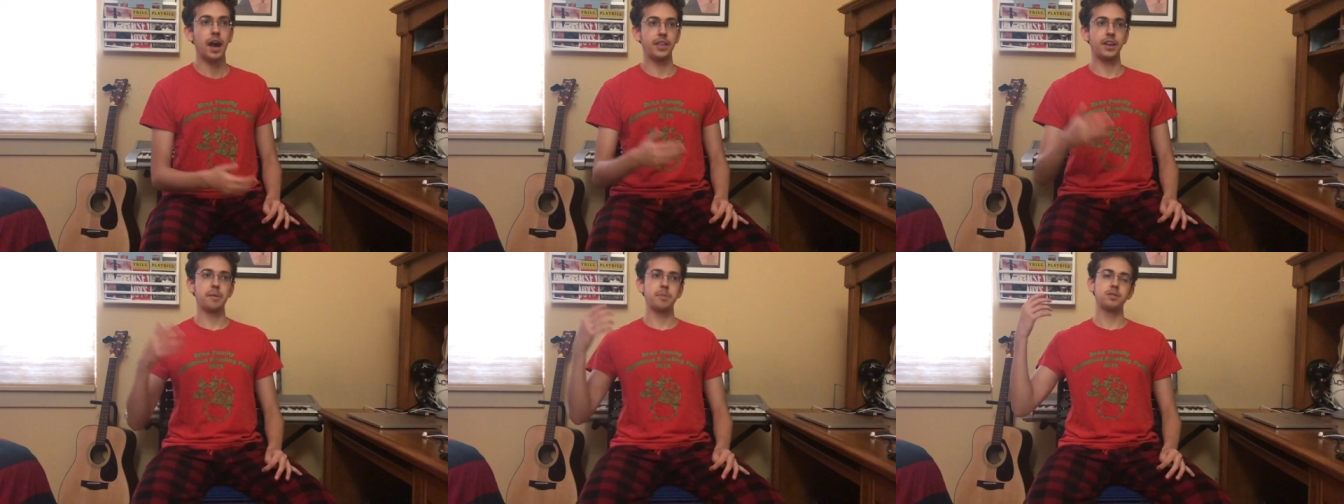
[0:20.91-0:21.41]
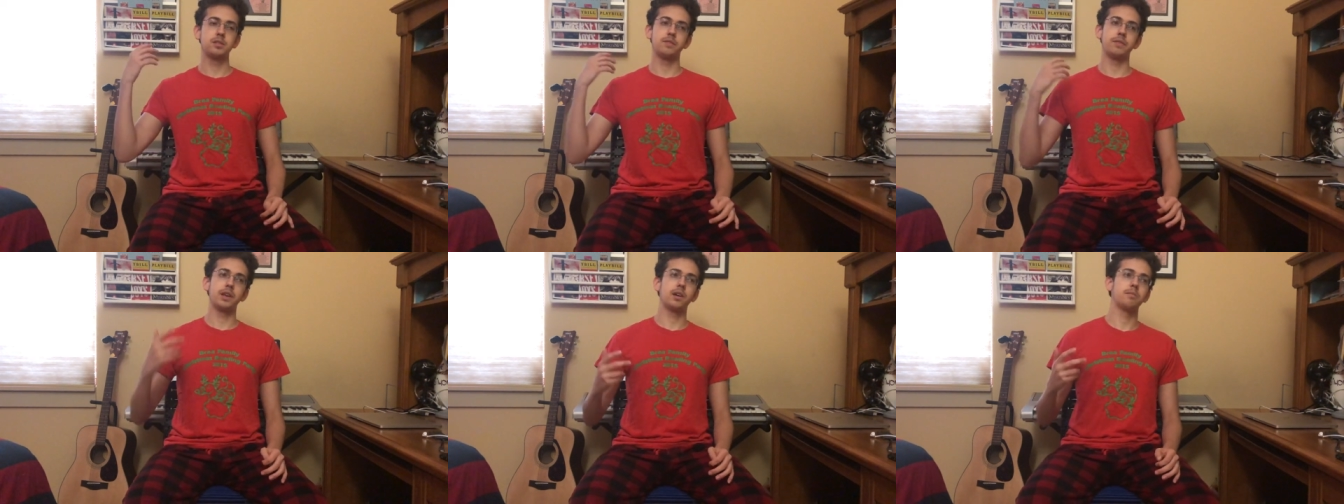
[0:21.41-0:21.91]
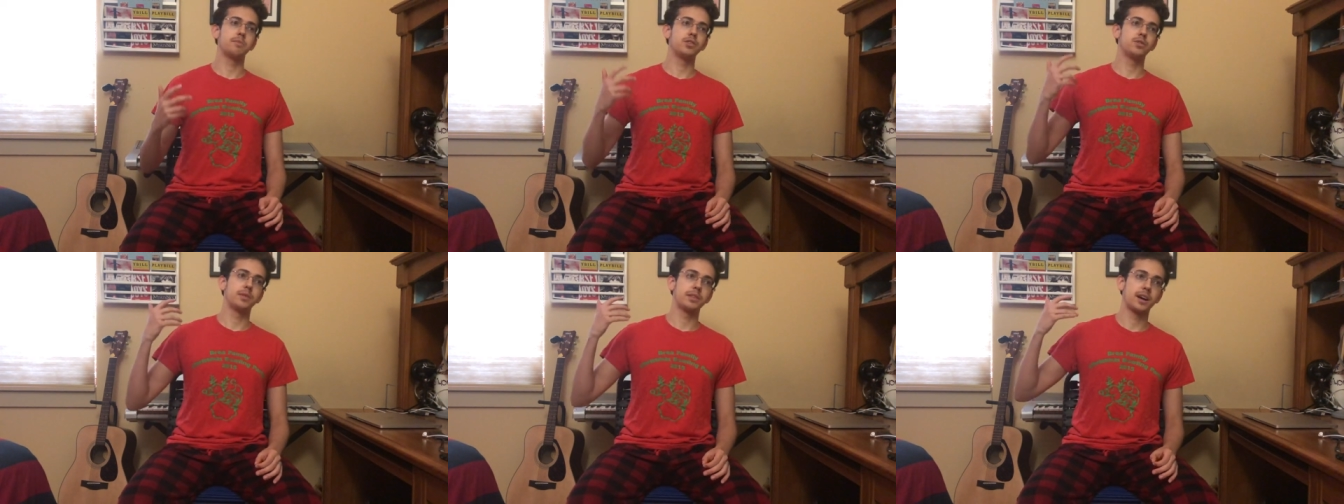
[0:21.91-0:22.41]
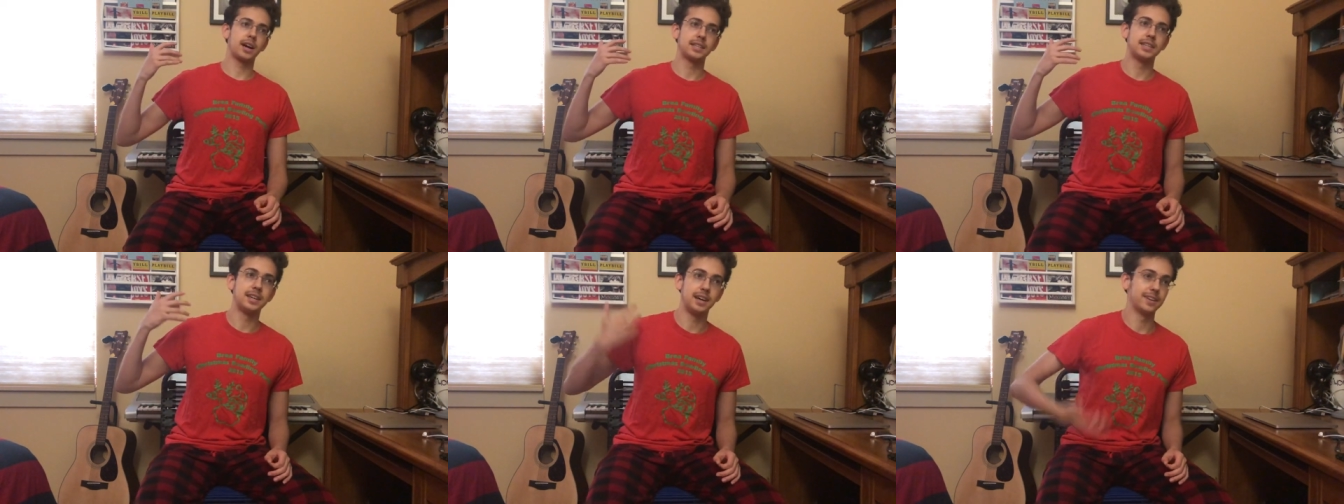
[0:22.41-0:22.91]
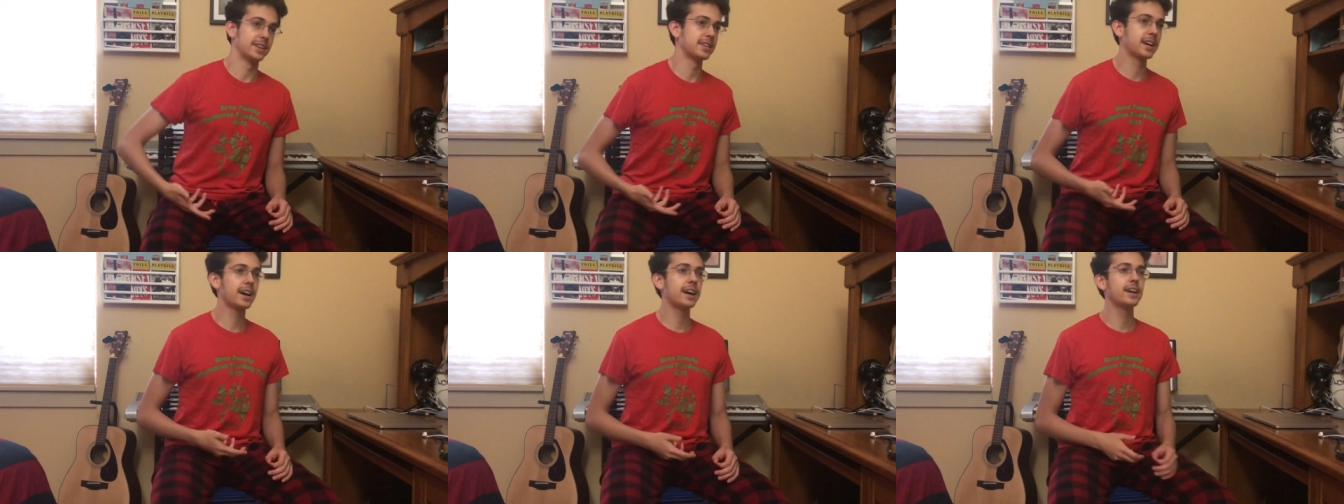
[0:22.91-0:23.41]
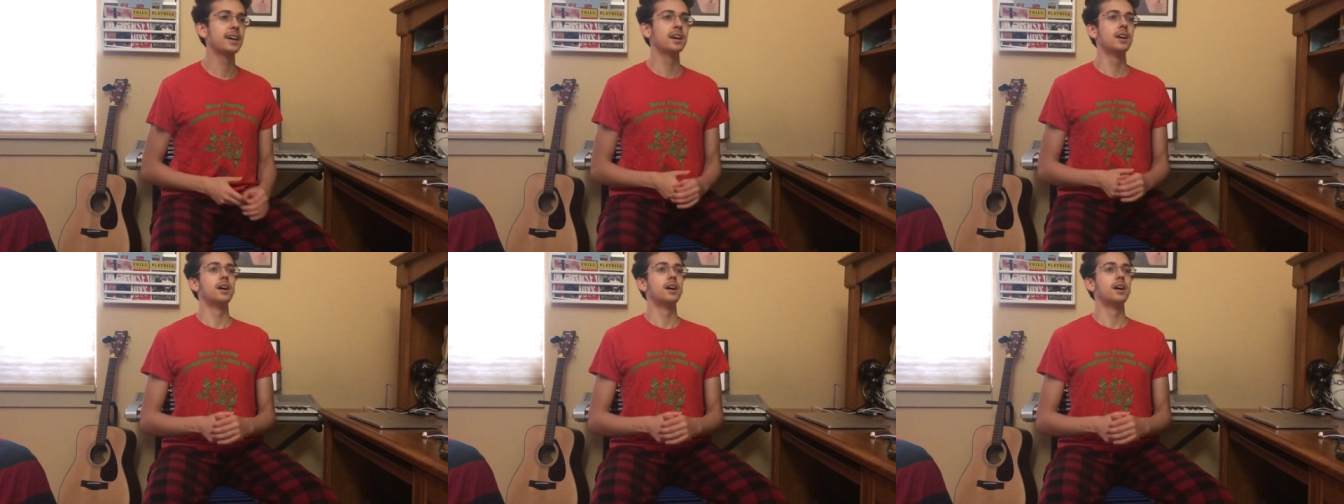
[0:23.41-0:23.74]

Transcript: And then I posted a video of me doing the kata anandai.